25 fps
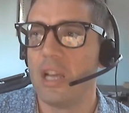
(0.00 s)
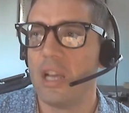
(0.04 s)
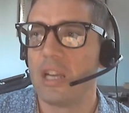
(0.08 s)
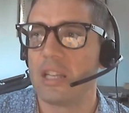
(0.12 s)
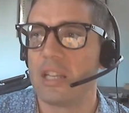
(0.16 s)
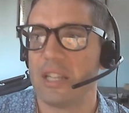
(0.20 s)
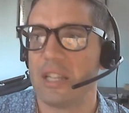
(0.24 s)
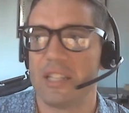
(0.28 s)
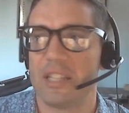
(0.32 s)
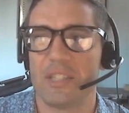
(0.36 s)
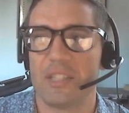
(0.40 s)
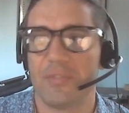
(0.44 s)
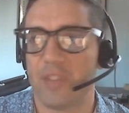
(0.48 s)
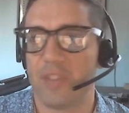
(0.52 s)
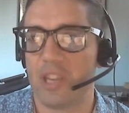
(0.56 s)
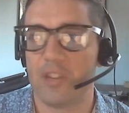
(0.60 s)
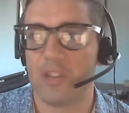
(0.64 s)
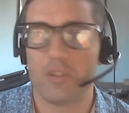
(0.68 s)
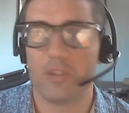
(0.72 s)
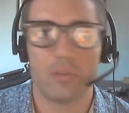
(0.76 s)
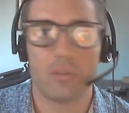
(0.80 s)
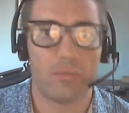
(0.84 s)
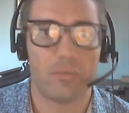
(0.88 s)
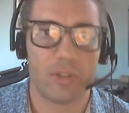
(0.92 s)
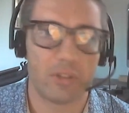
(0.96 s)

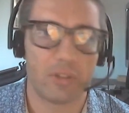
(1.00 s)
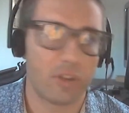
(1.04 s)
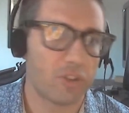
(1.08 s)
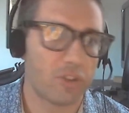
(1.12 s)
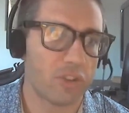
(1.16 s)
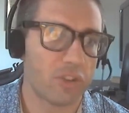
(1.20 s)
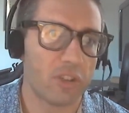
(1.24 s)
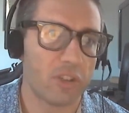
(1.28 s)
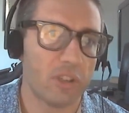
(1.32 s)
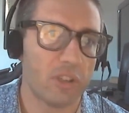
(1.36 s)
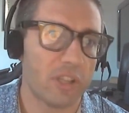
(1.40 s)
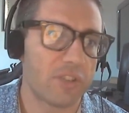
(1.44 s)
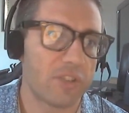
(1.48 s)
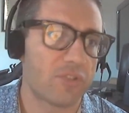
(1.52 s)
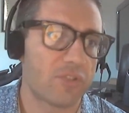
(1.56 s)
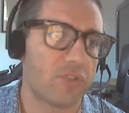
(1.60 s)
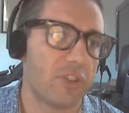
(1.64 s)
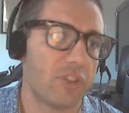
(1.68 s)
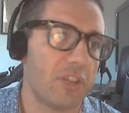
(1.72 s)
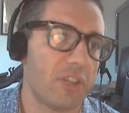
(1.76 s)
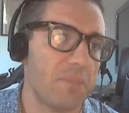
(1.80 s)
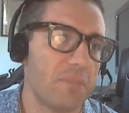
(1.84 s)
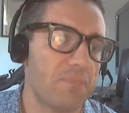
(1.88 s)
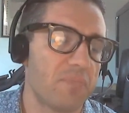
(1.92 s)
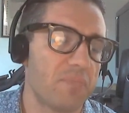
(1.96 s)
classification, regression,
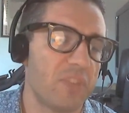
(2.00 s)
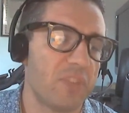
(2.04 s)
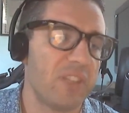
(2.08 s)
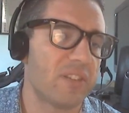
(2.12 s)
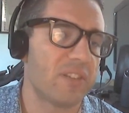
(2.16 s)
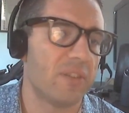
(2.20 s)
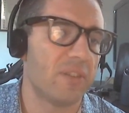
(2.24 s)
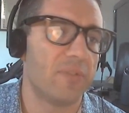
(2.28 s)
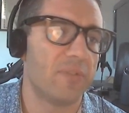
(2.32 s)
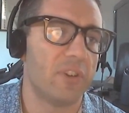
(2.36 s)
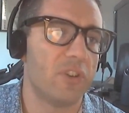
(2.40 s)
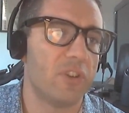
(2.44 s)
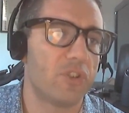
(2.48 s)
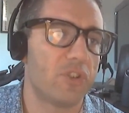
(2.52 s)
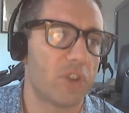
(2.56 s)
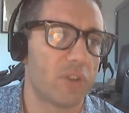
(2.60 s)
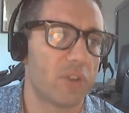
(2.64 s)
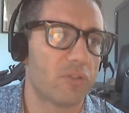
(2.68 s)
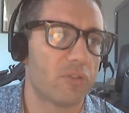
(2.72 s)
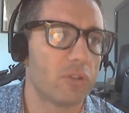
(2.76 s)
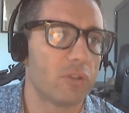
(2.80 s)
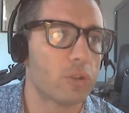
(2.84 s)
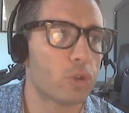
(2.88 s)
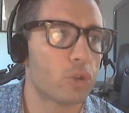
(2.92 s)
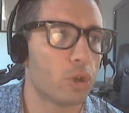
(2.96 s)
clustering. These are very
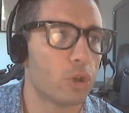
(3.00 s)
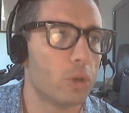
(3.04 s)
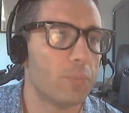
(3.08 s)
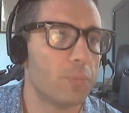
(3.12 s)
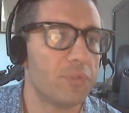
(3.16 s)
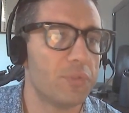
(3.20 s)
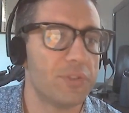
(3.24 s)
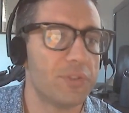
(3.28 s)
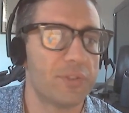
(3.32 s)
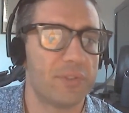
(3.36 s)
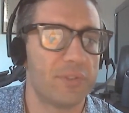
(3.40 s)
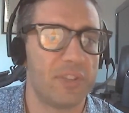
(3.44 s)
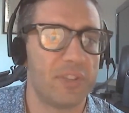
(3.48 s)
general terms.